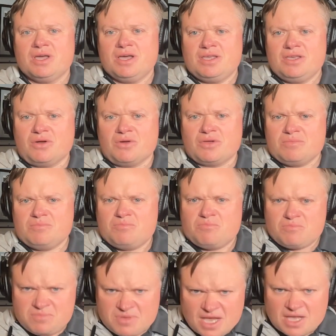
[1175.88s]
you know,
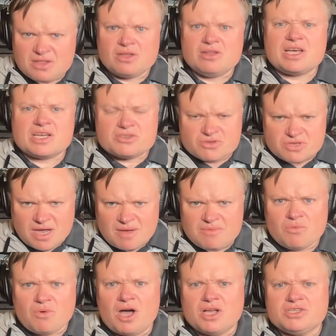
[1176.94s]
take a little extra time
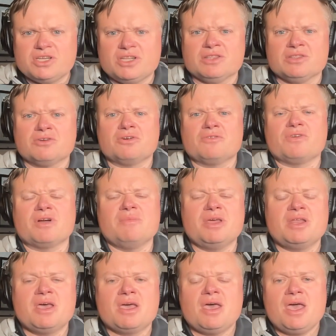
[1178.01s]
to watch it and learn from
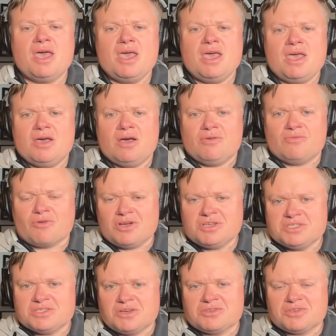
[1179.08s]
it.
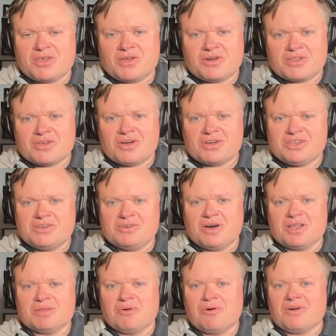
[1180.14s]
Ross is also there to talk to you
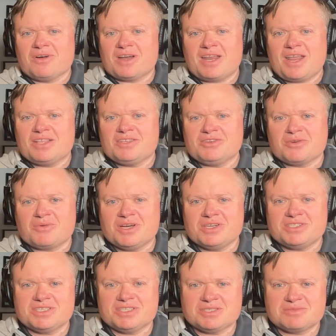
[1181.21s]
on the board and answer your
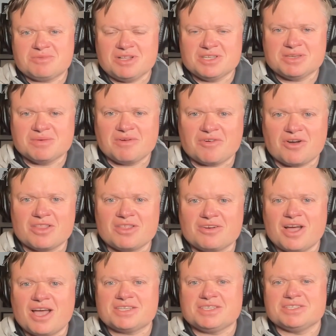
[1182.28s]
questions, as well as some of our
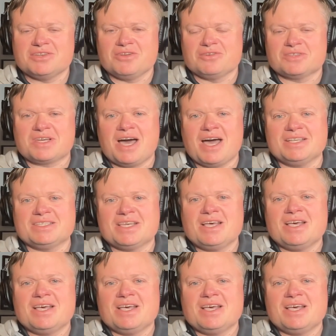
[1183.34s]
other X's and O's guys.